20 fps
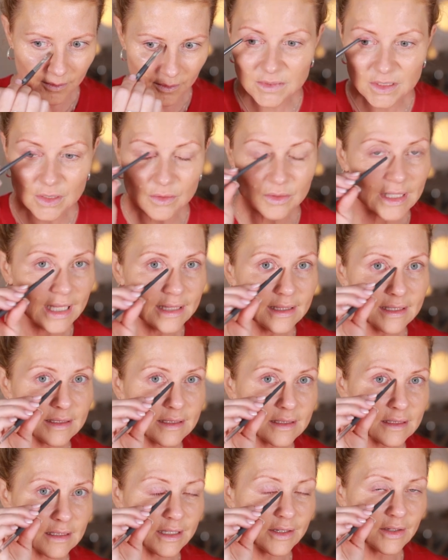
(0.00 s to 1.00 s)
So glad this
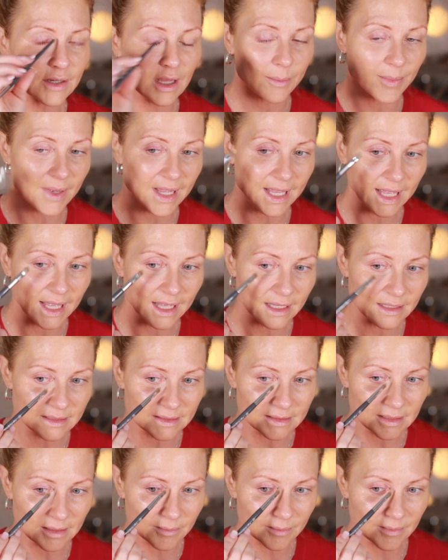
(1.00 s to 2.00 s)
is cleared up. I had
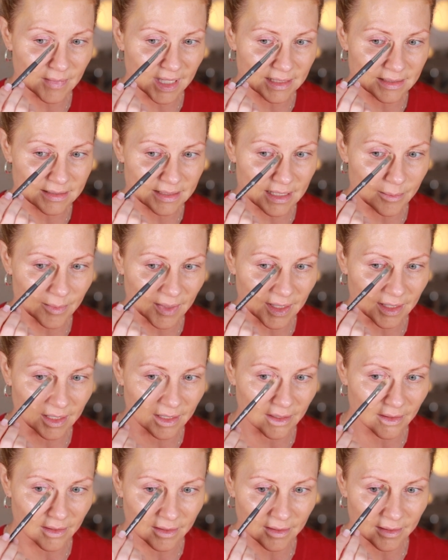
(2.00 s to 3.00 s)
some eczema
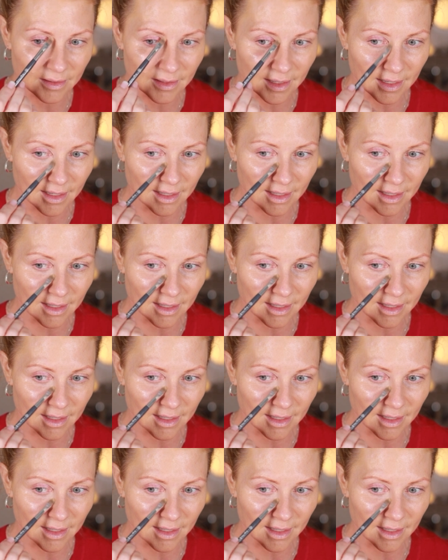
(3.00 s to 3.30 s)
here